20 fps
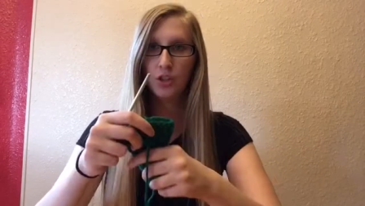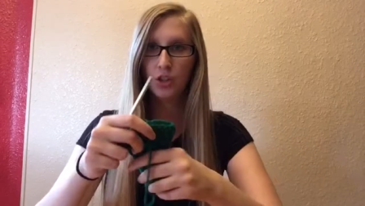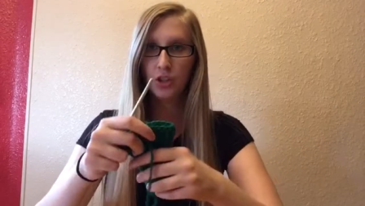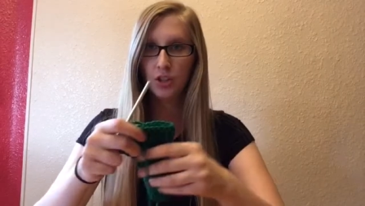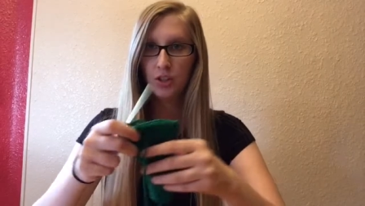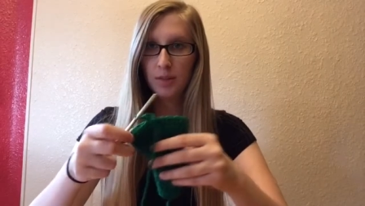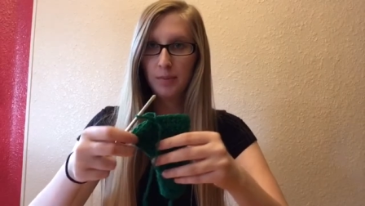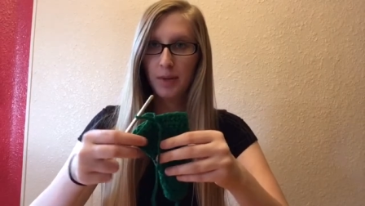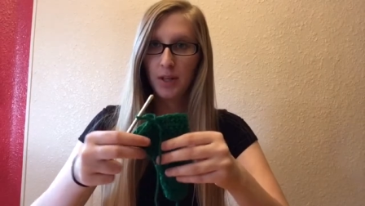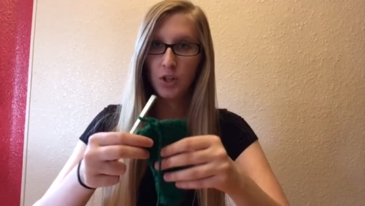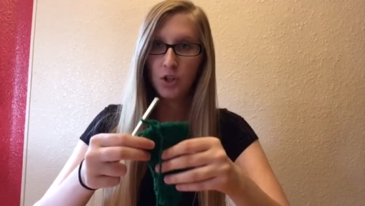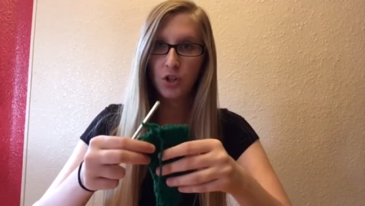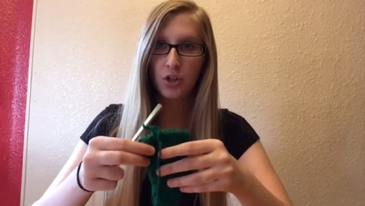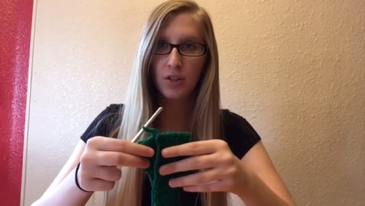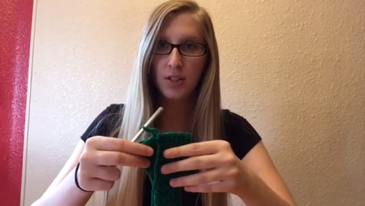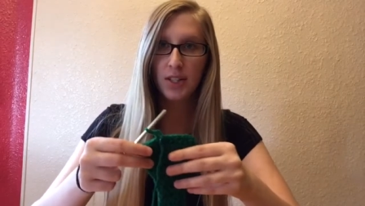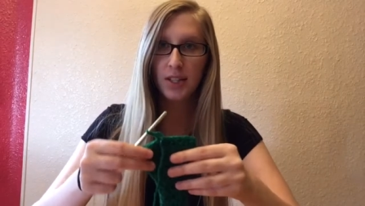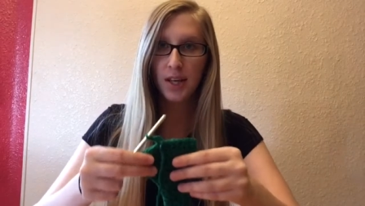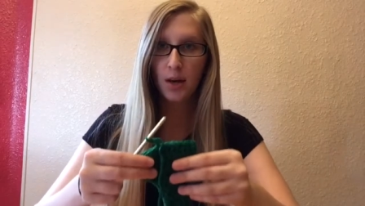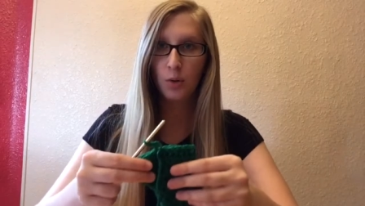Just to make sure you
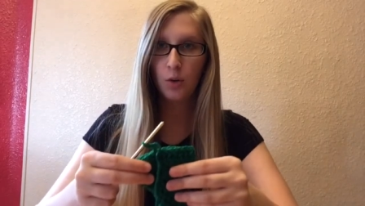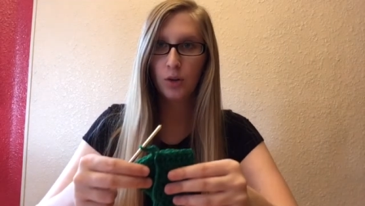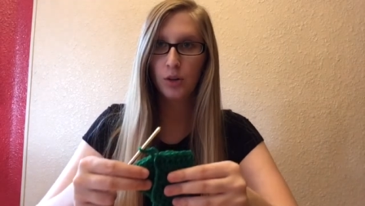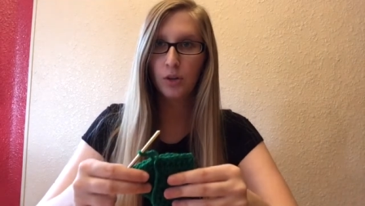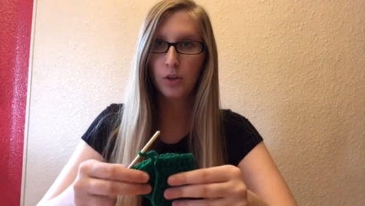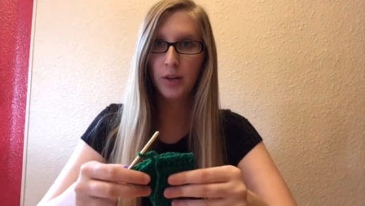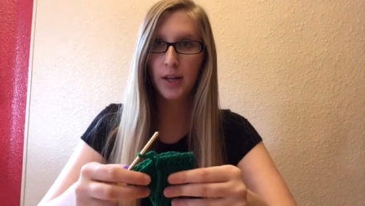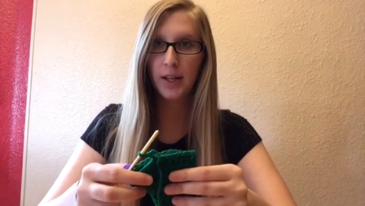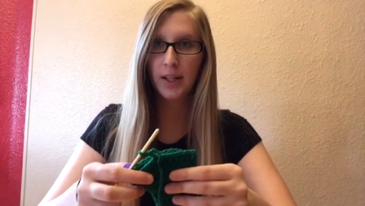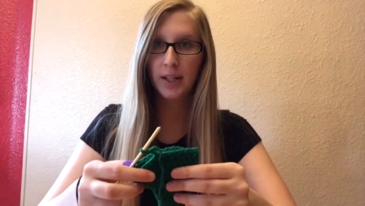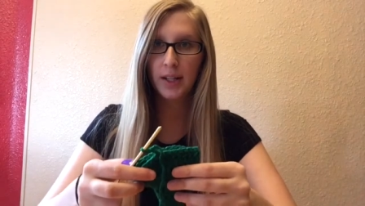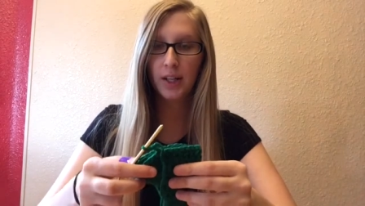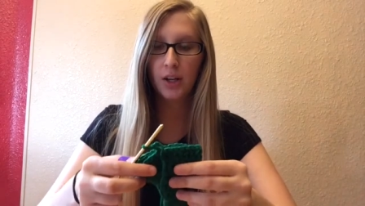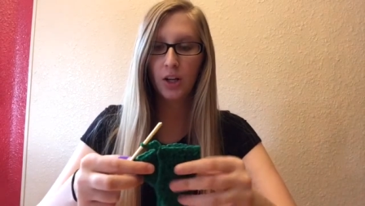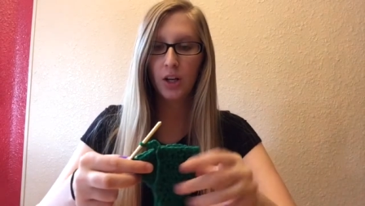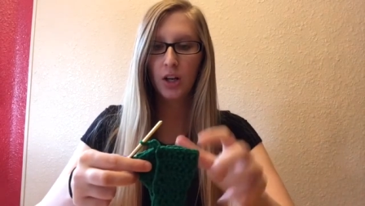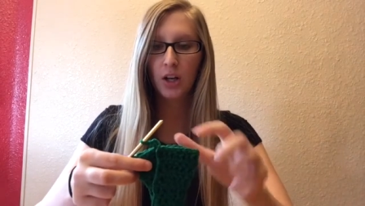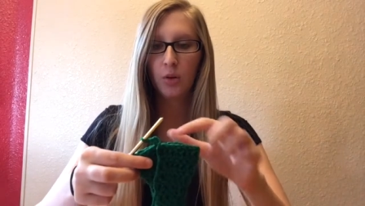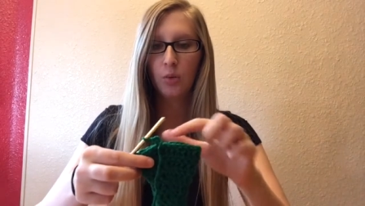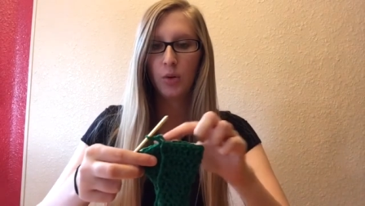did that one correctly, you're
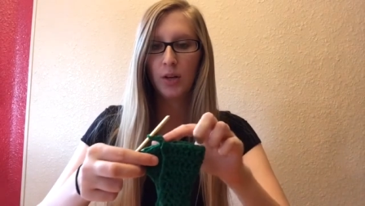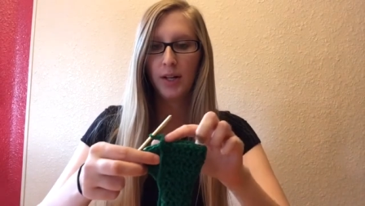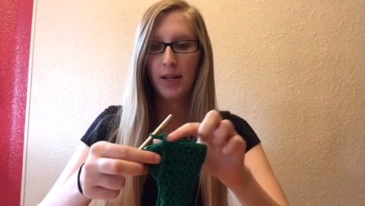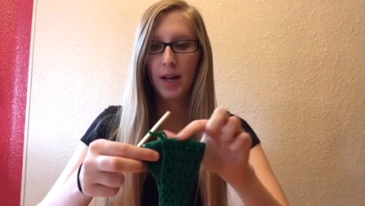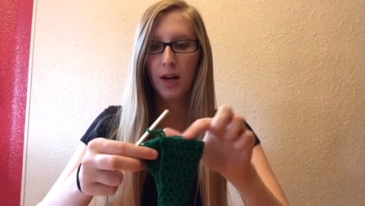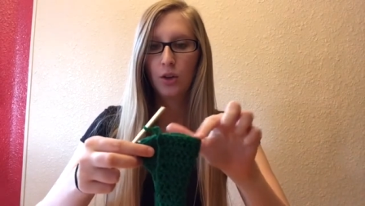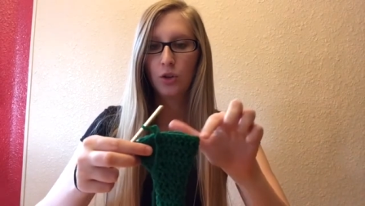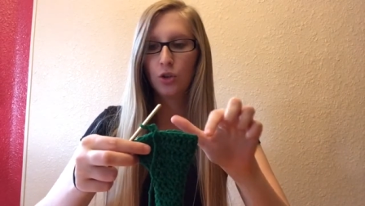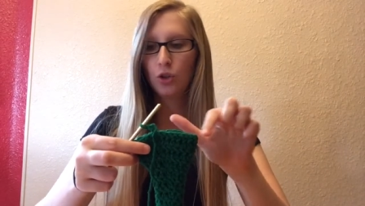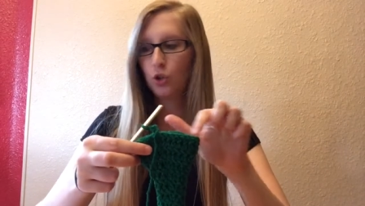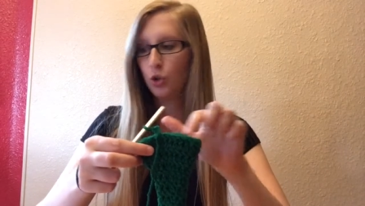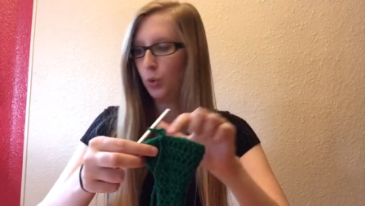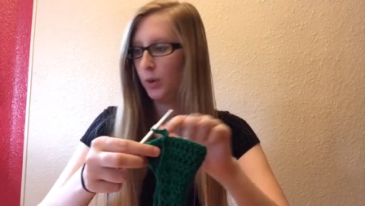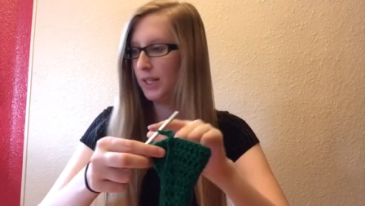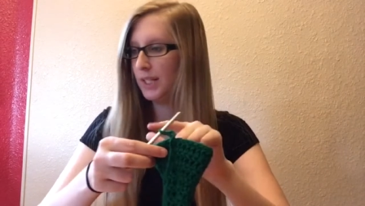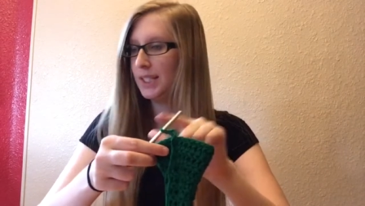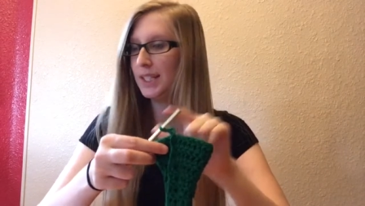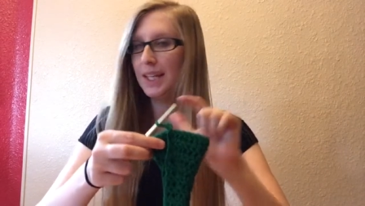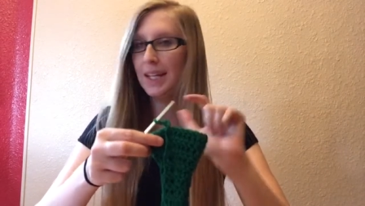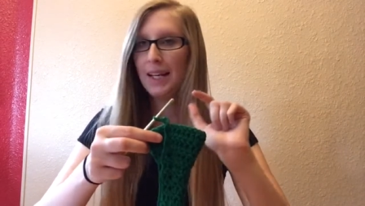gonna to want to count
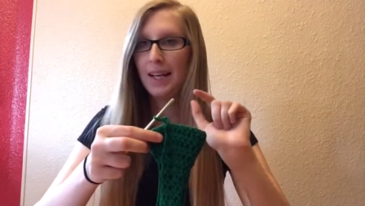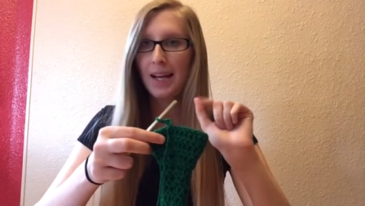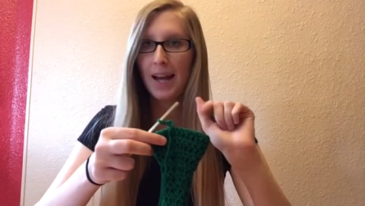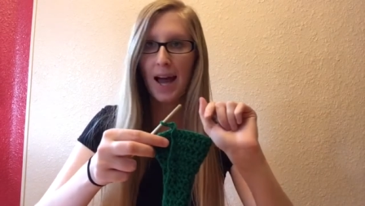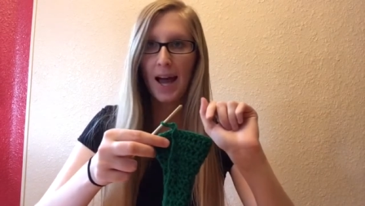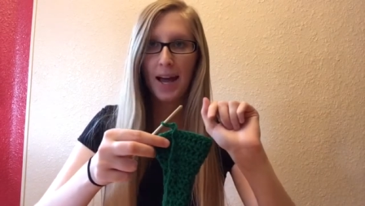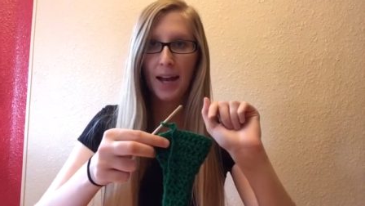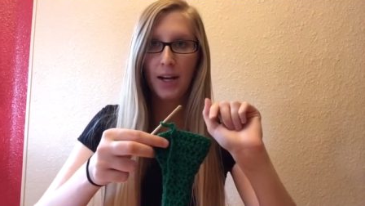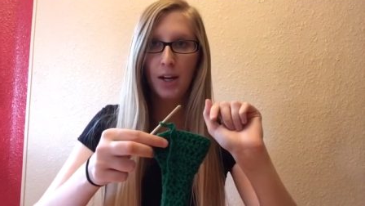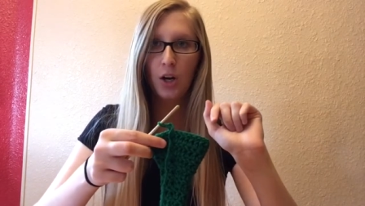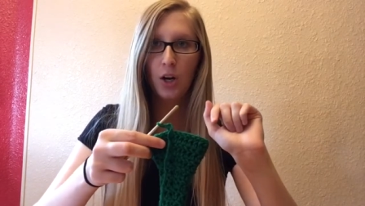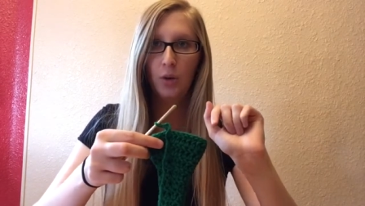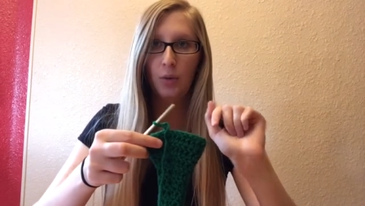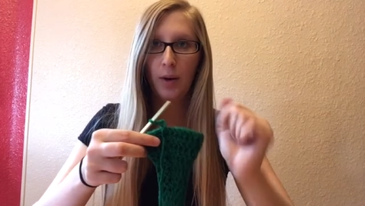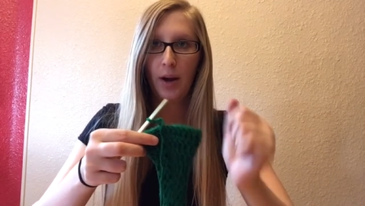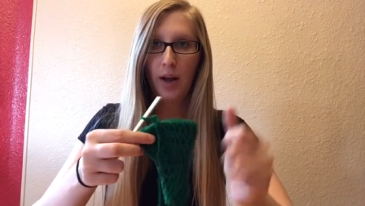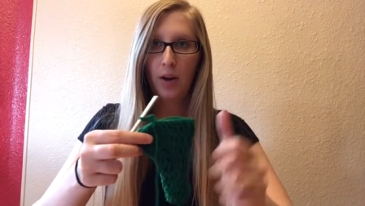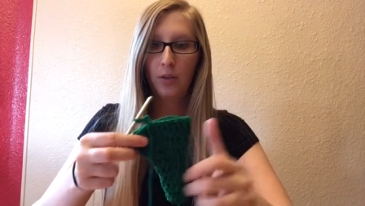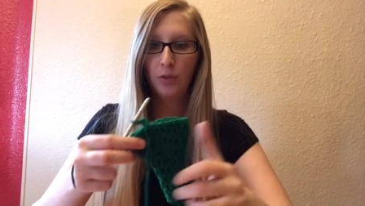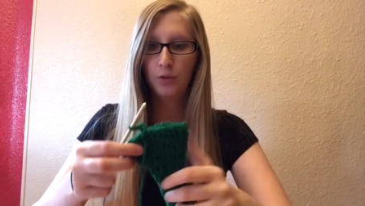29
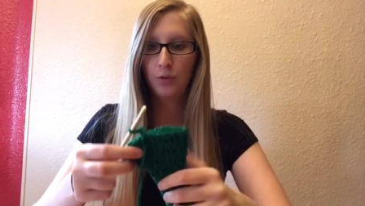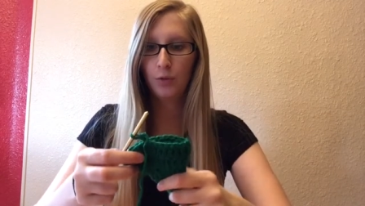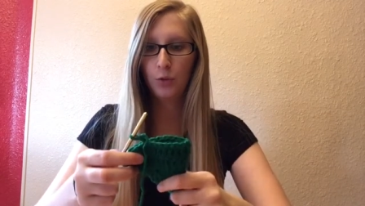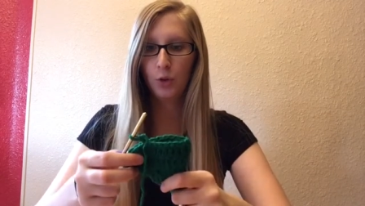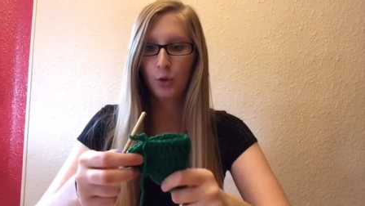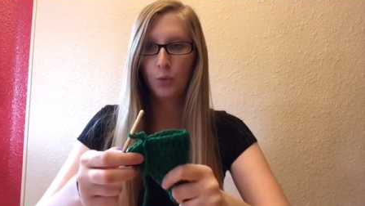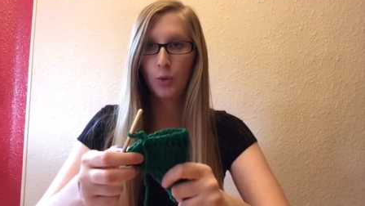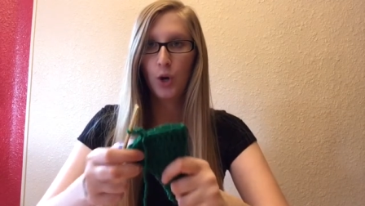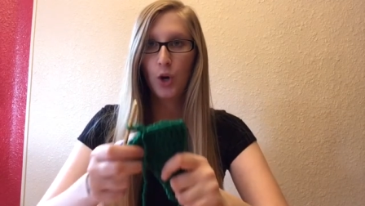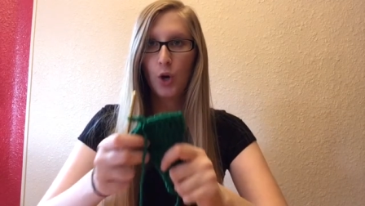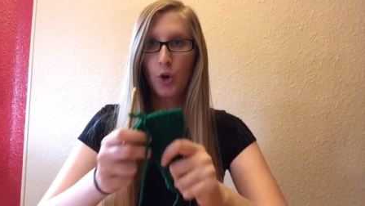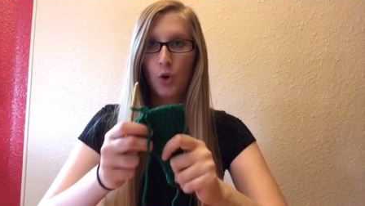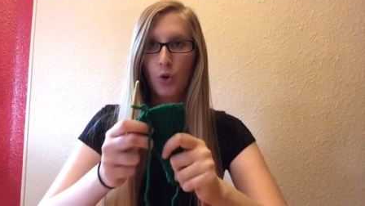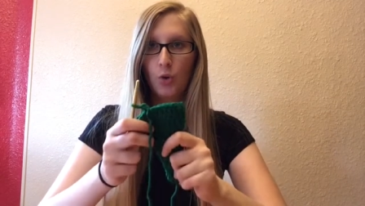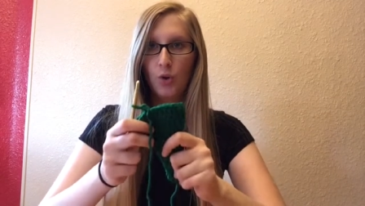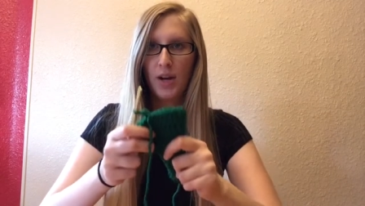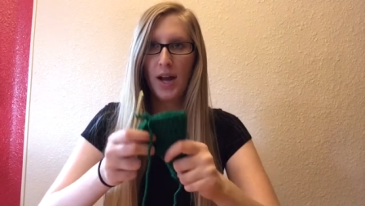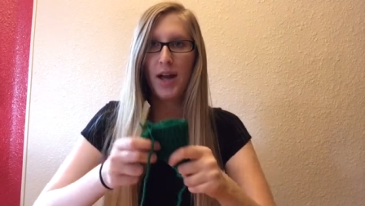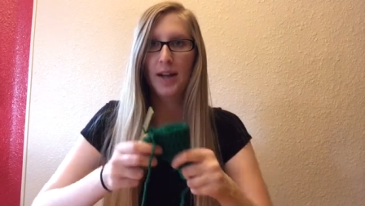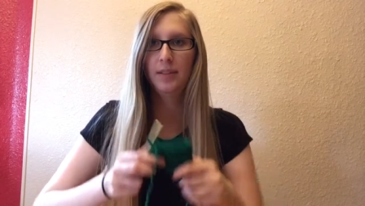around for row
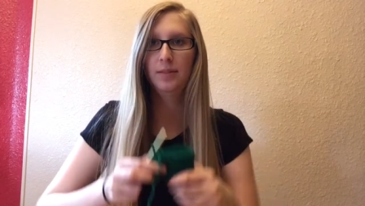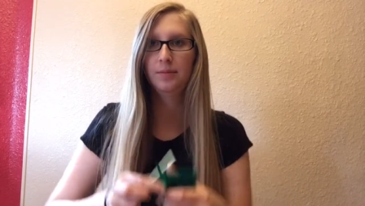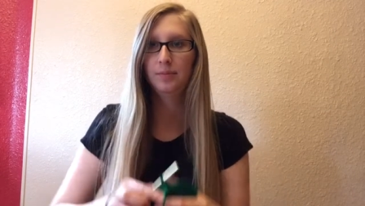nine.